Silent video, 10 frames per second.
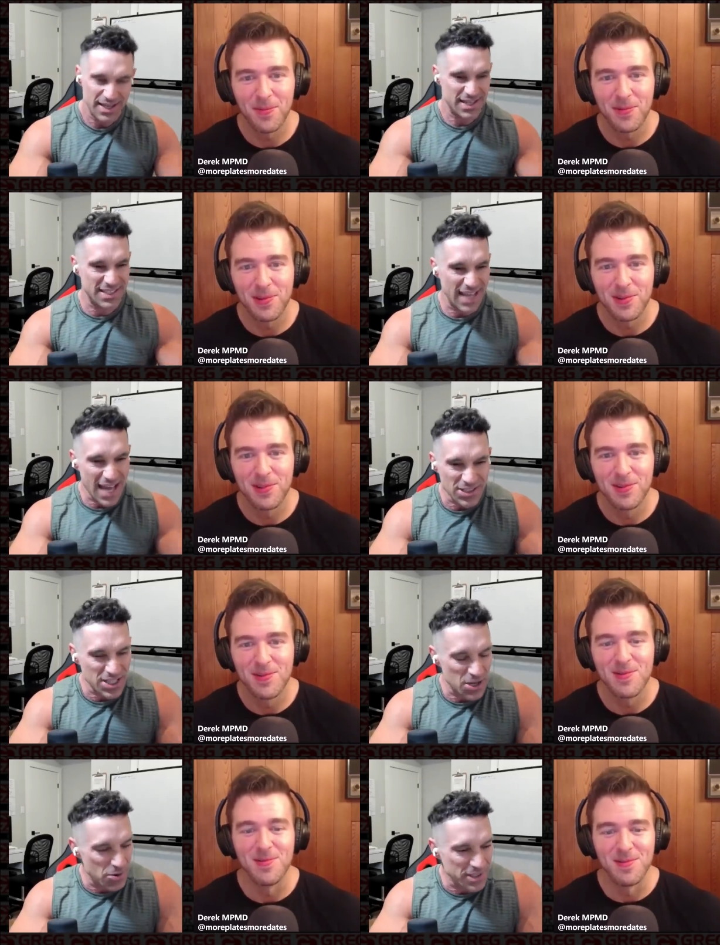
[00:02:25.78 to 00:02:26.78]
Speaker 1: does he
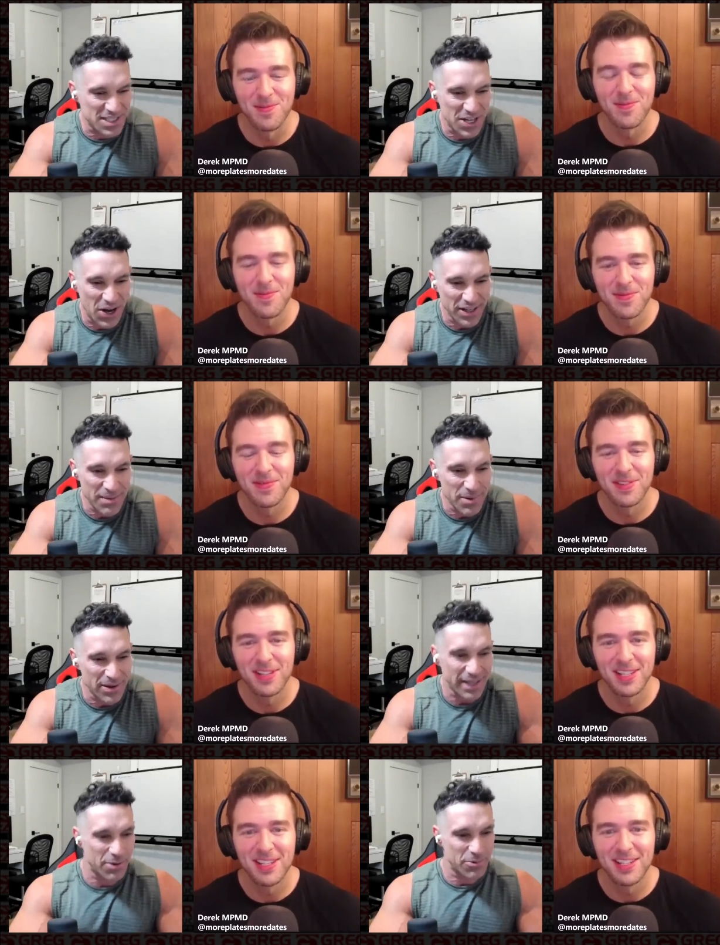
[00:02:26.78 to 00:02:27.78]
actually know what he's talking
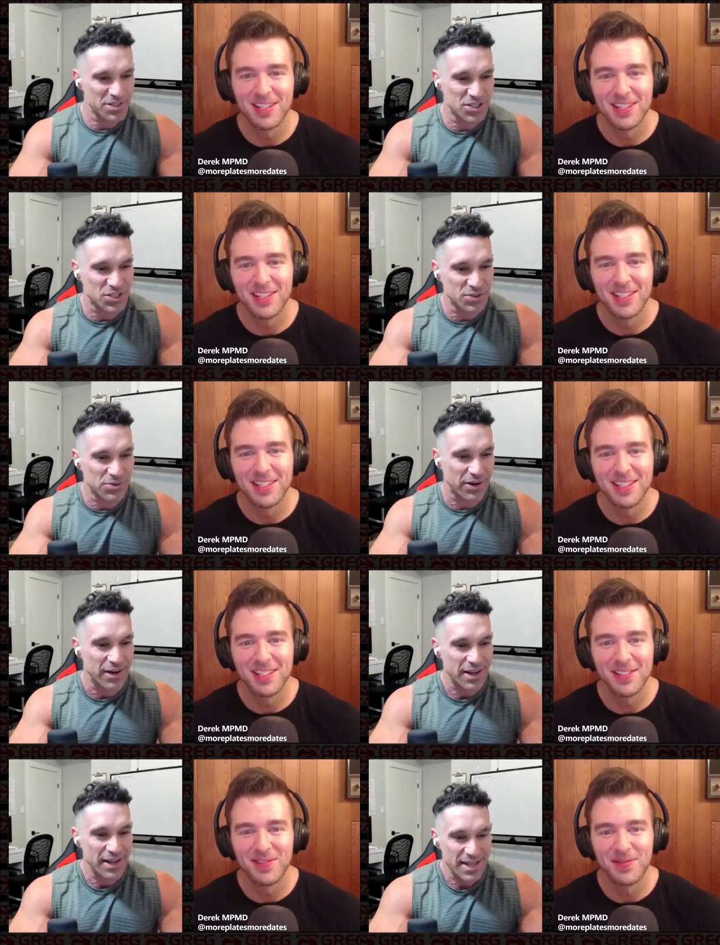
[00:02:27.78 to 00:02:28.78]
about? Like I wasn't sure.
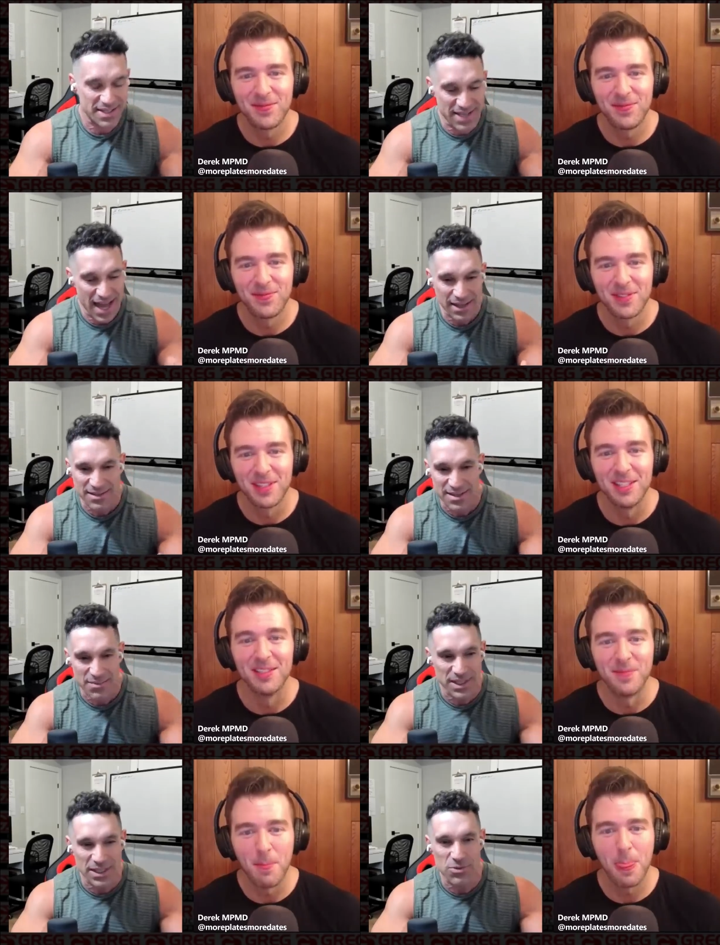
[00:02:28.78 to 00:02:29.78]
Is that
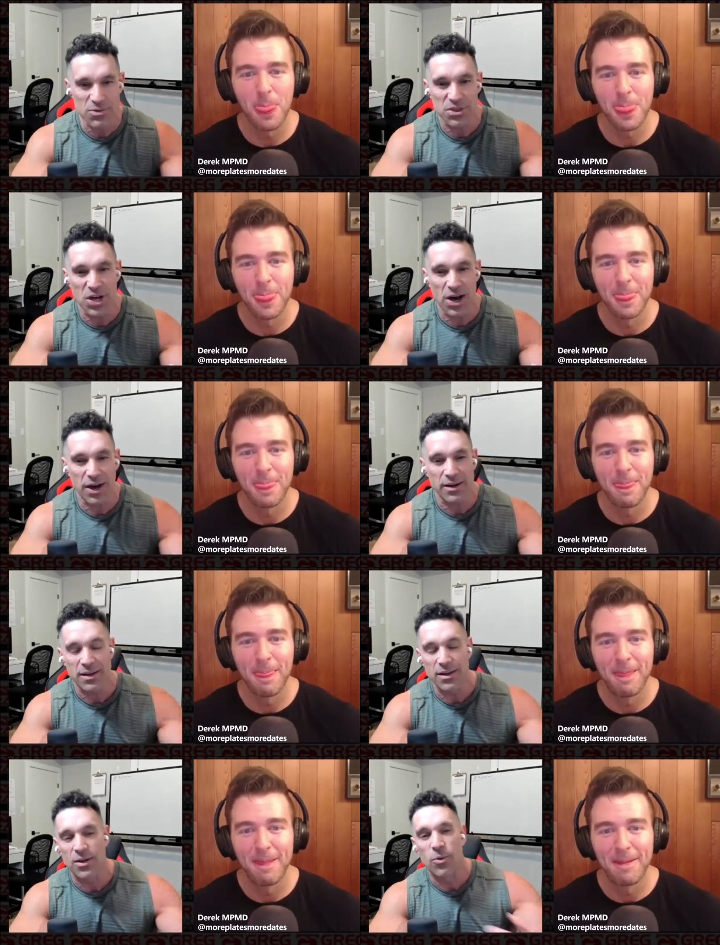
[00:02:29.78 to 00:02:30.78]
something you thought
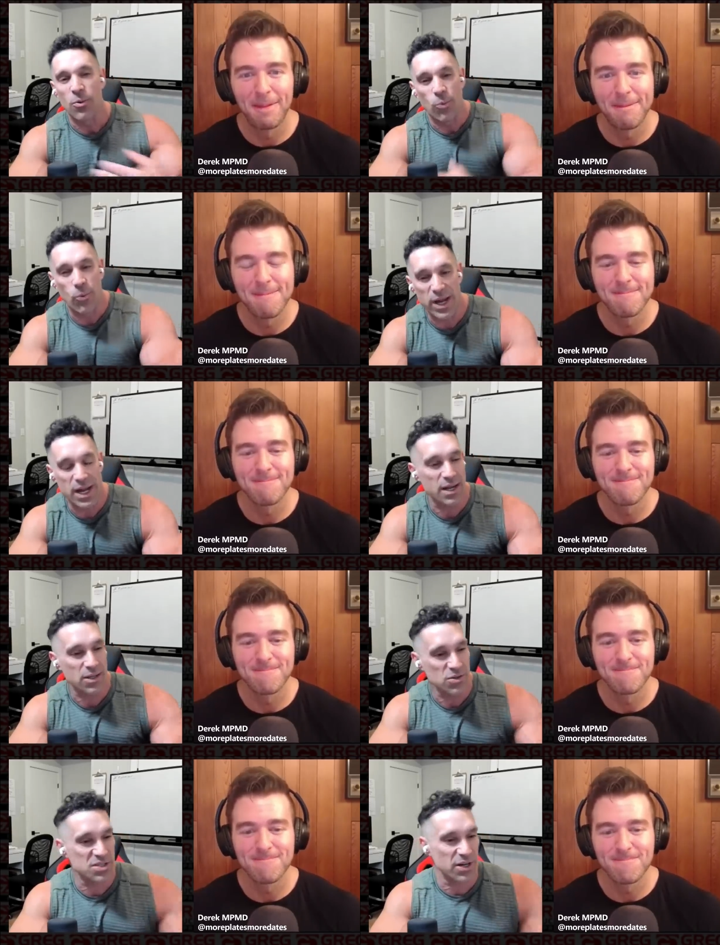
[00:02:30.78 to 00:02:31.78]
when
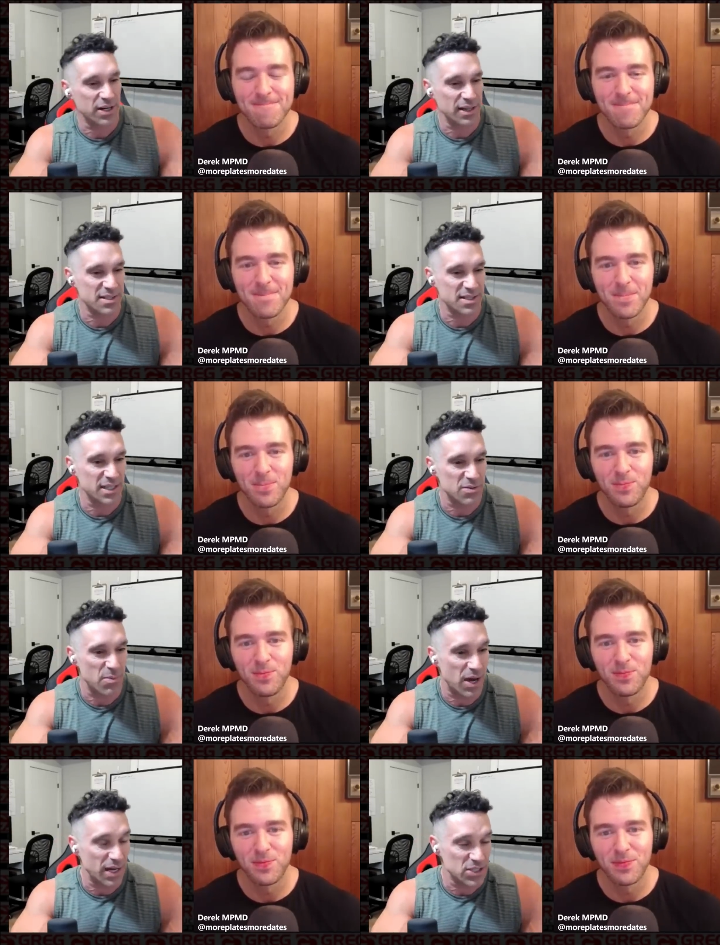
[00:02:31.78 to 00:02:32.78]
you started listening to
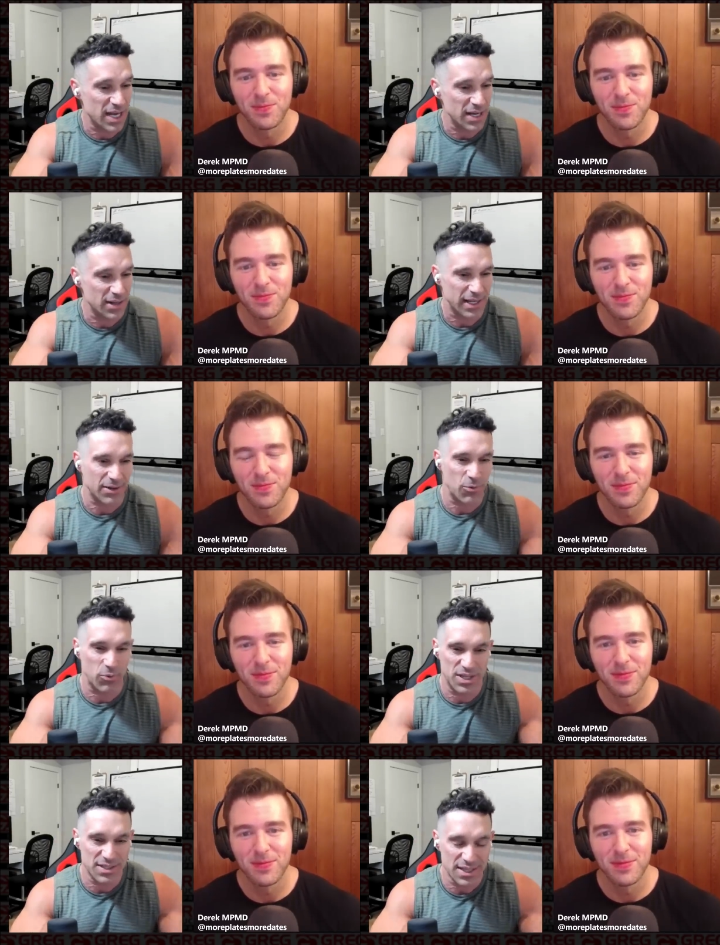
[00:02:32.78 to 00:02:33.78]
my channel? Like
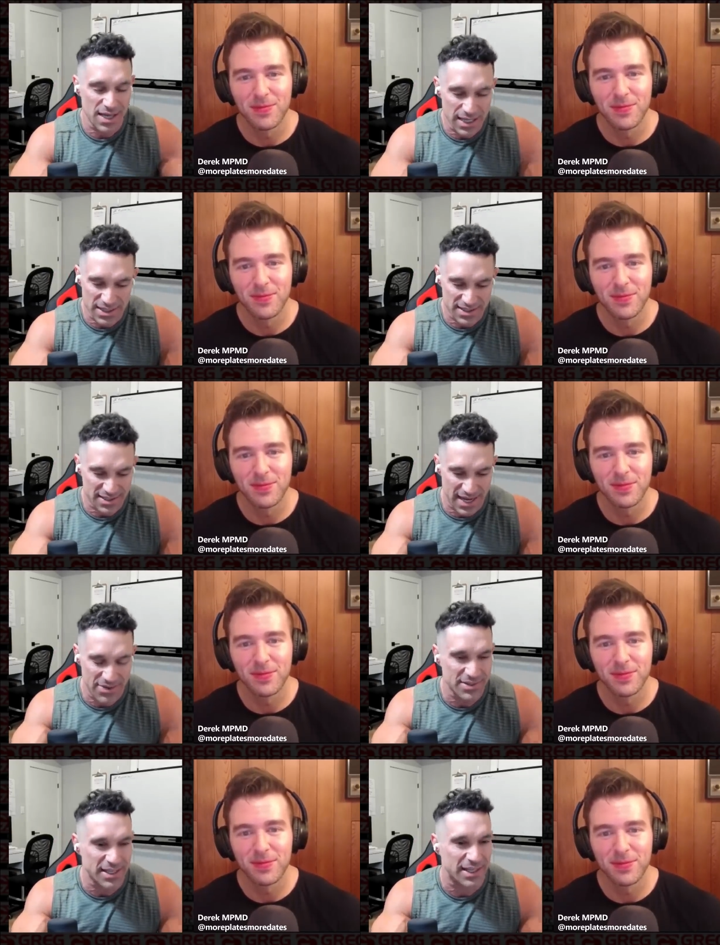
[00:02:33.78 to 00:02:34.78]
this guy sounds like